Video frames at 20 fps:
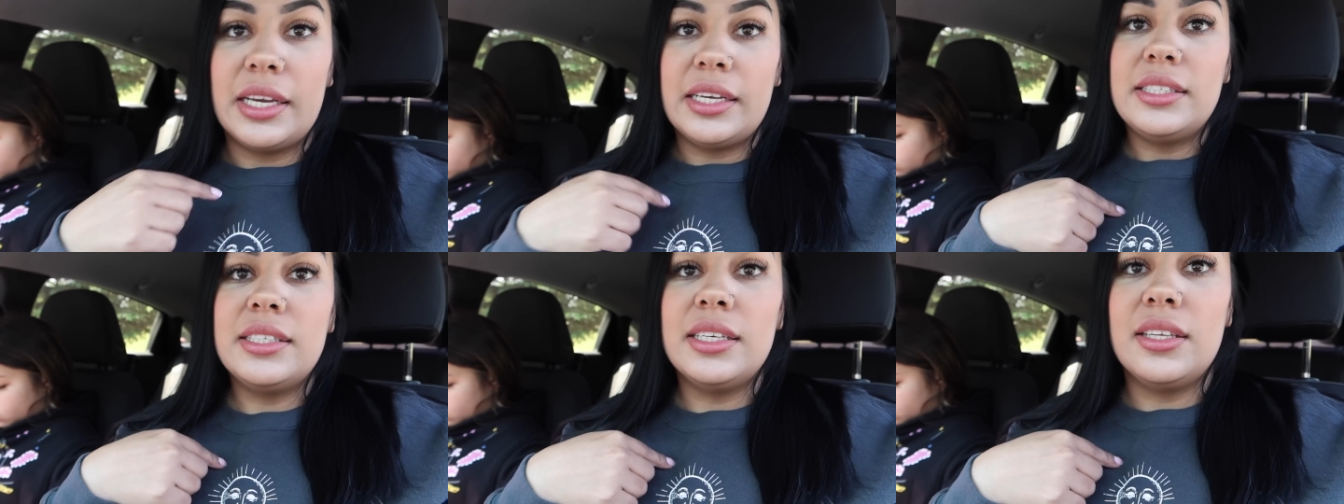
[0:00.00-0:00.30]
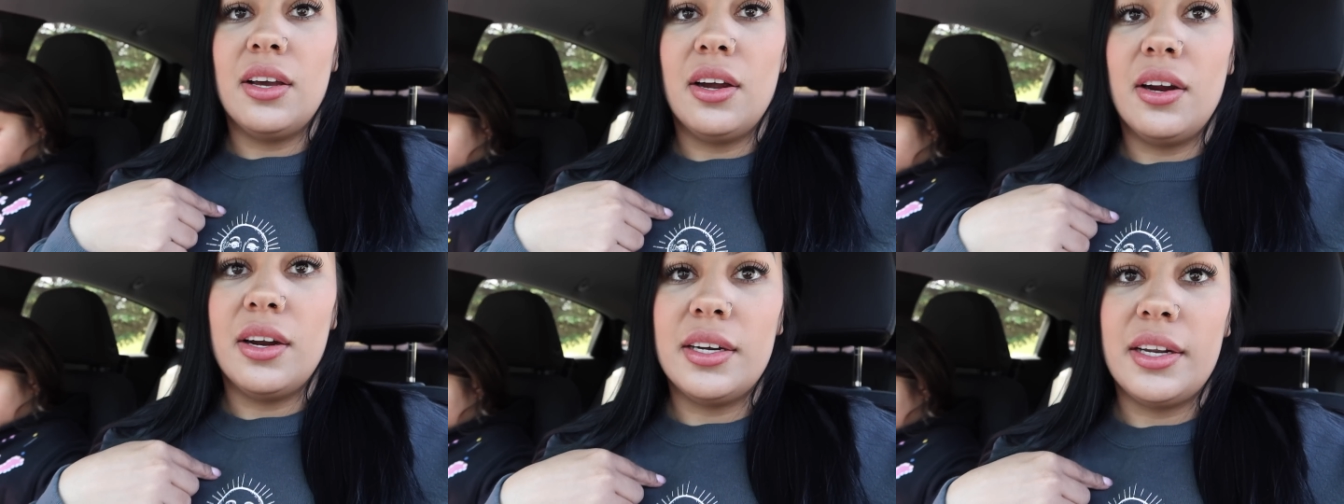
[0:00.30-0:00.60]
I see
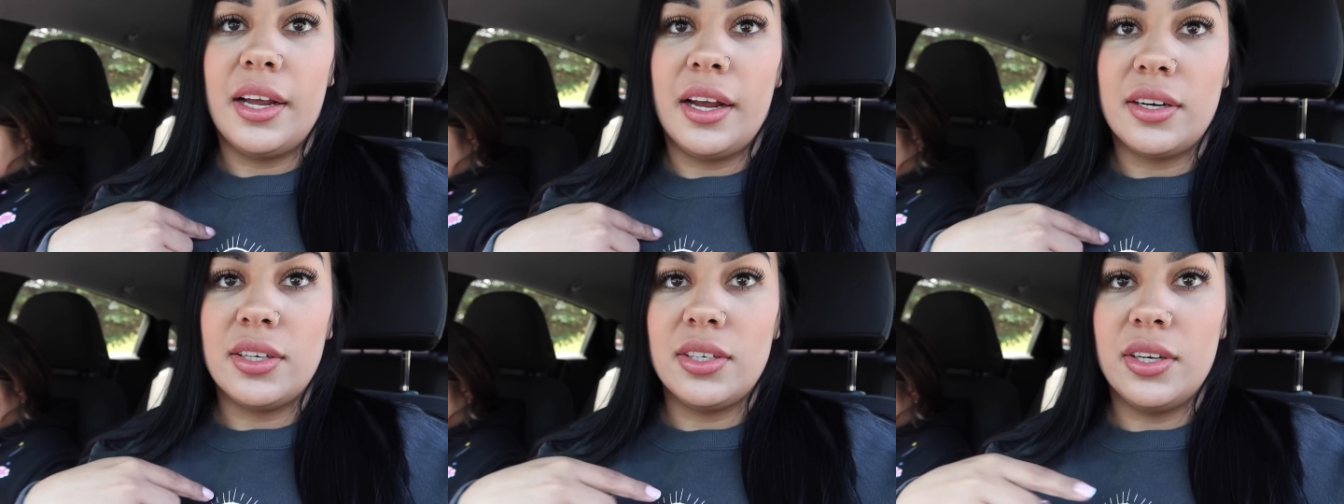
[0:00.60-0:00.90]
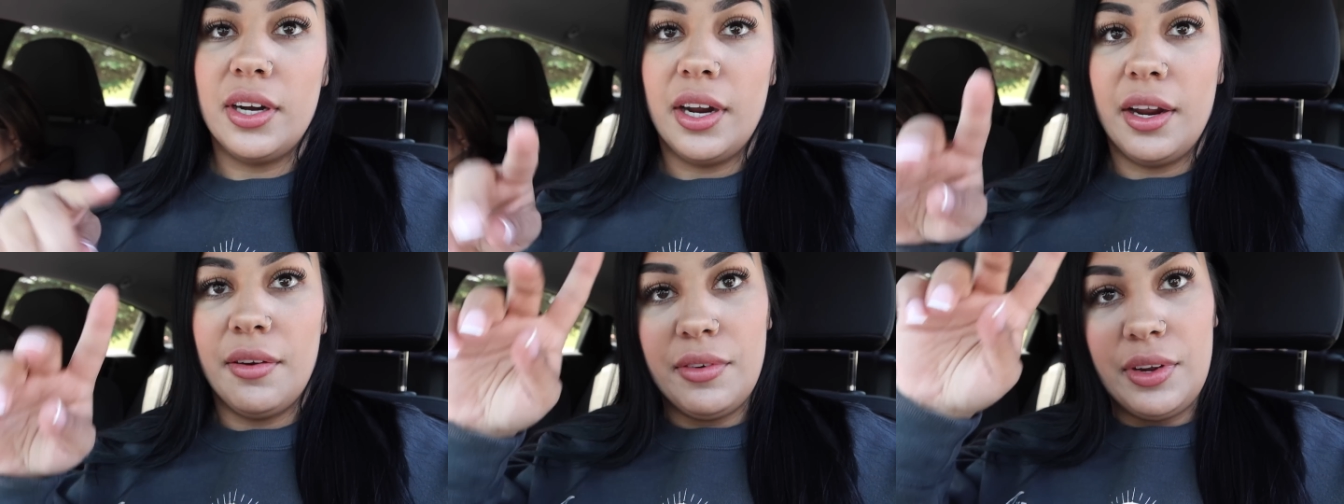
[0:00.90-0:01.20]
the heart
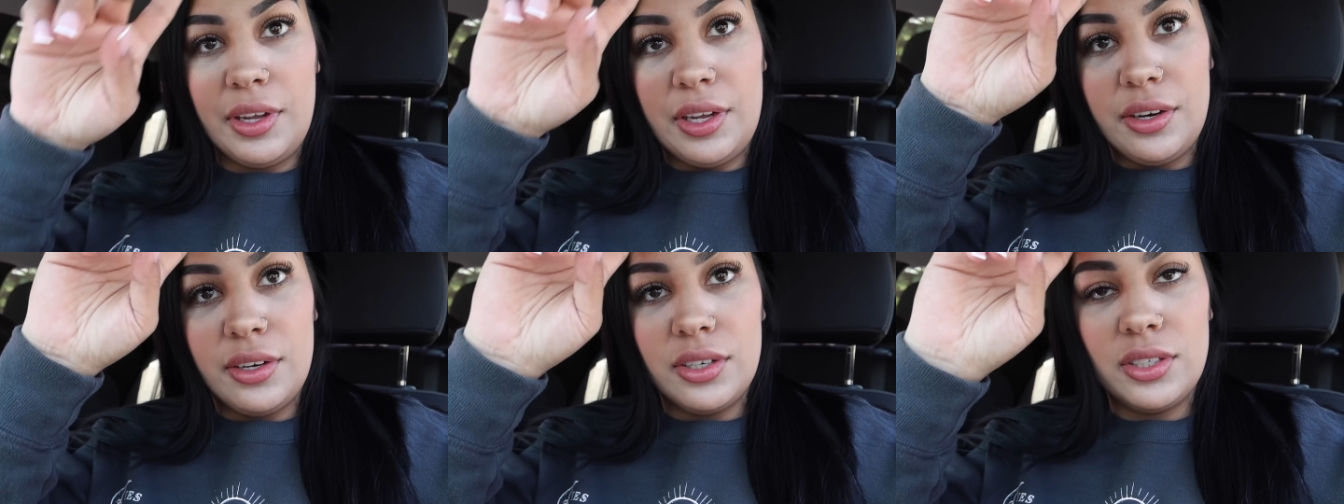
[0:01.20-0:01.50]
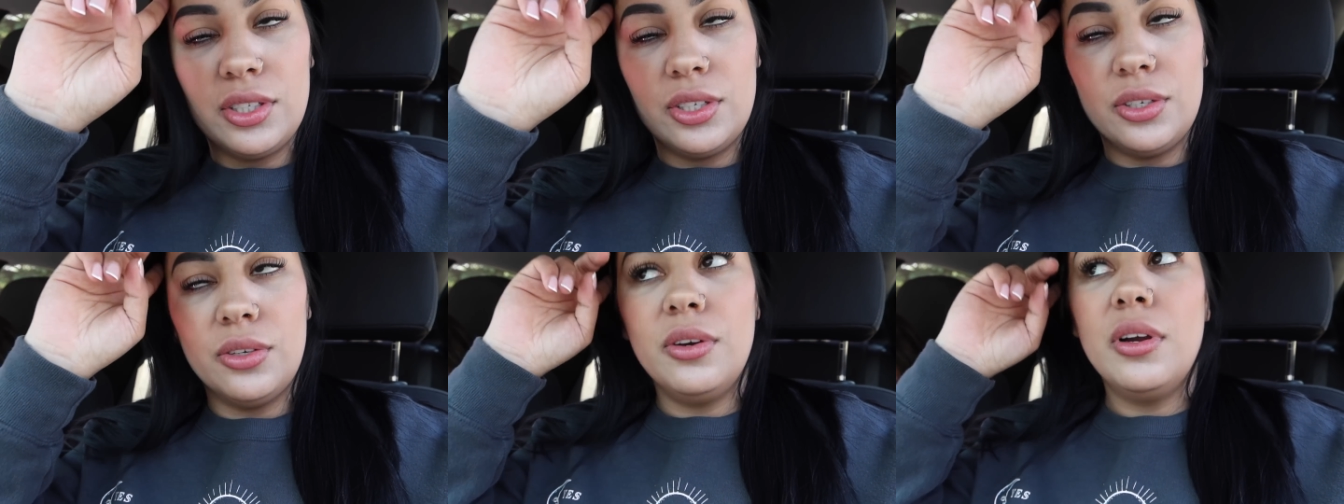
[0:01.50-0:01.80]
doctor every year
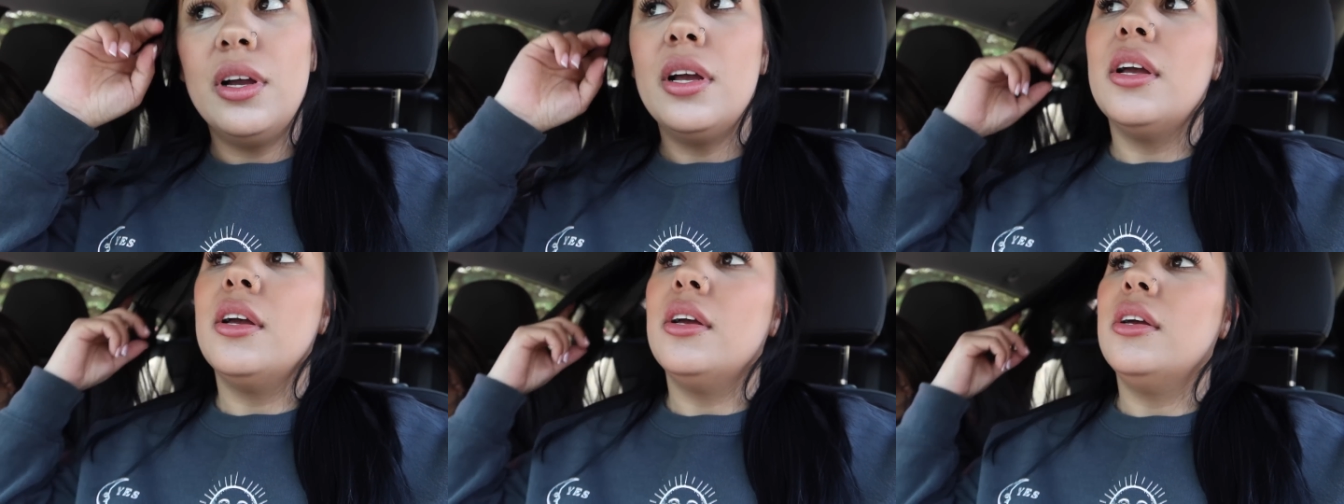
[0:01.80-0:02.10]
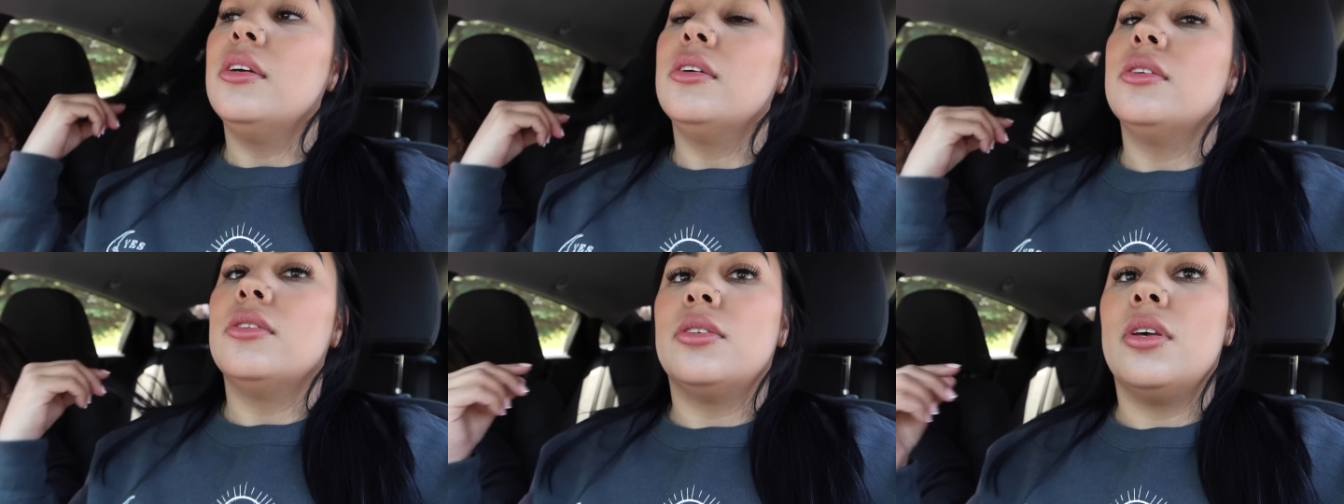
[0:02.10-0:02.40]
too.
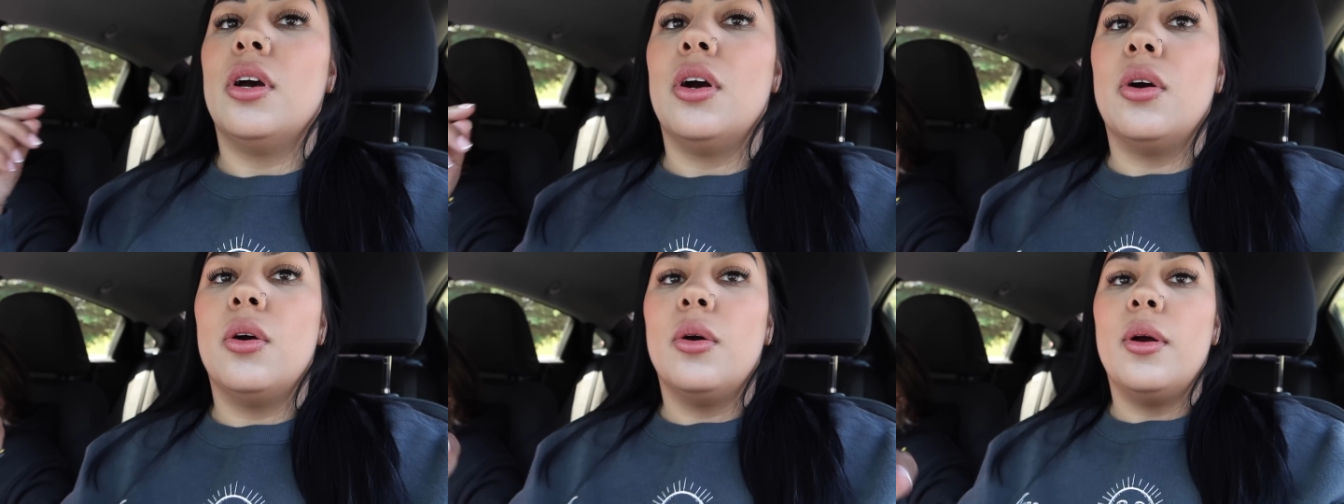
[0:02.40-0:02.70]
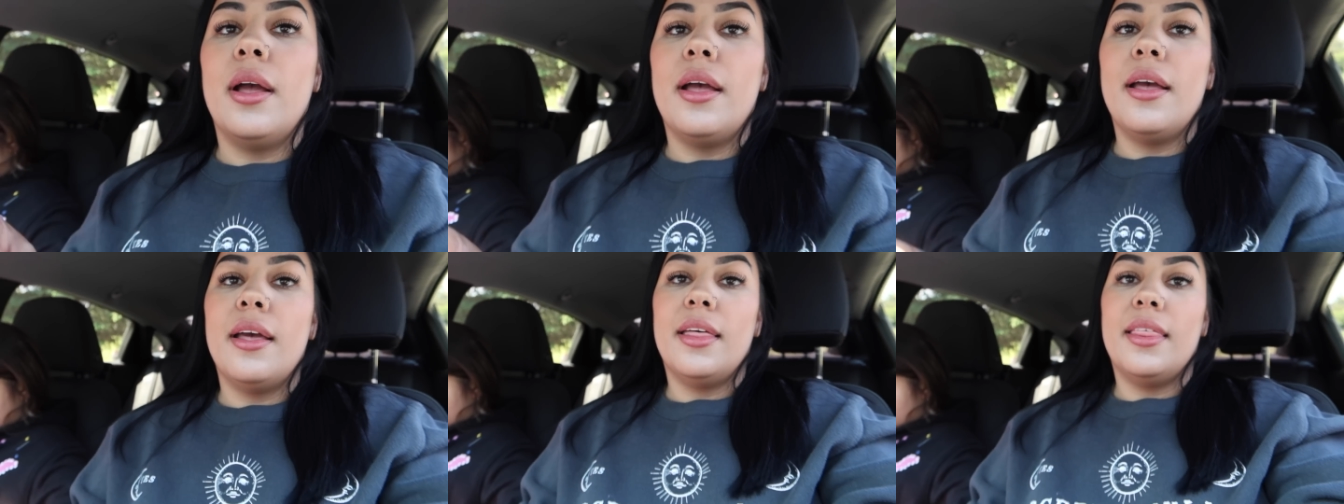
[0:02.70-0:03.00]
So
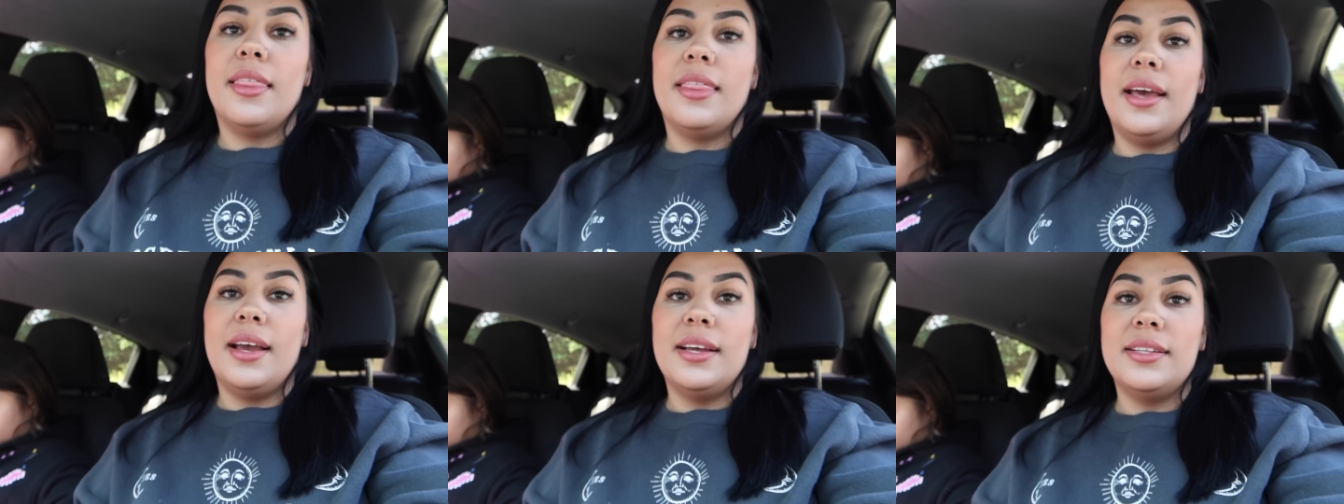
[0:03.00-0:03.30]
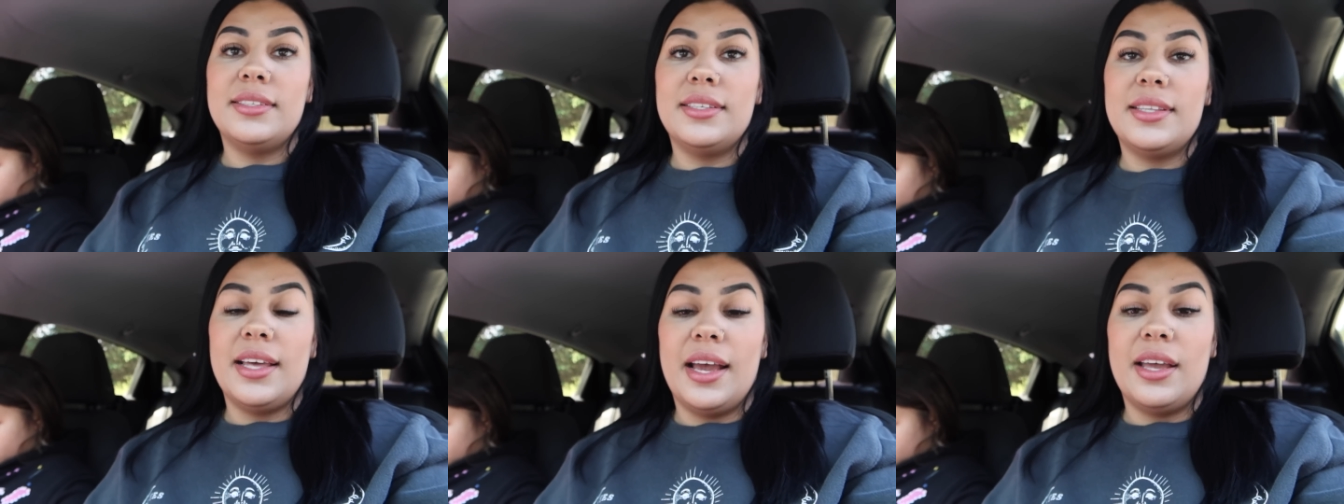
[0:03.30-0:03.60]

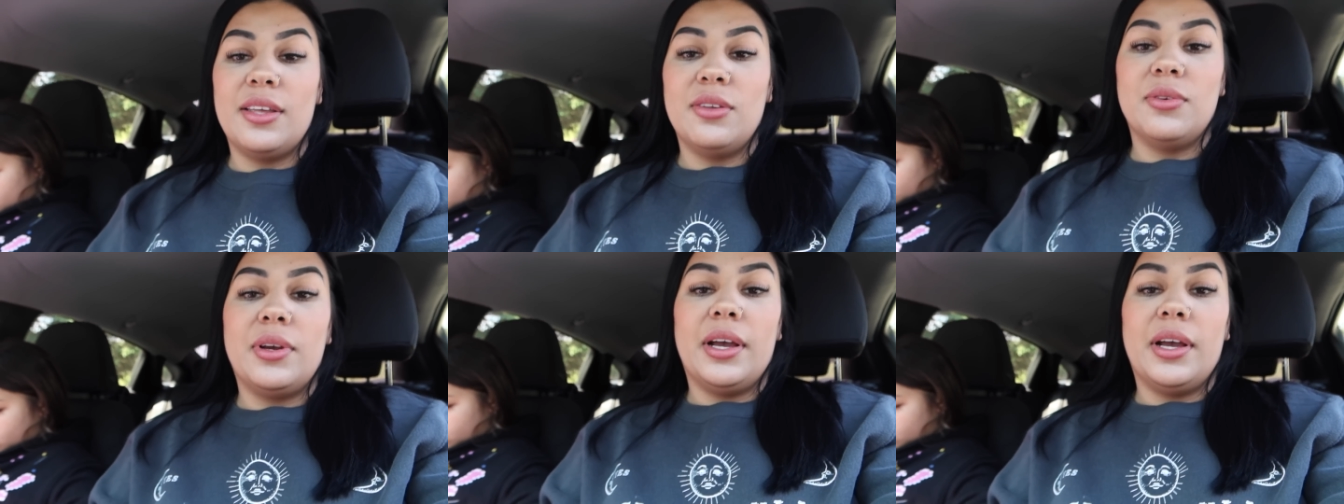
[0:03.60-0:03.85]
that's that, you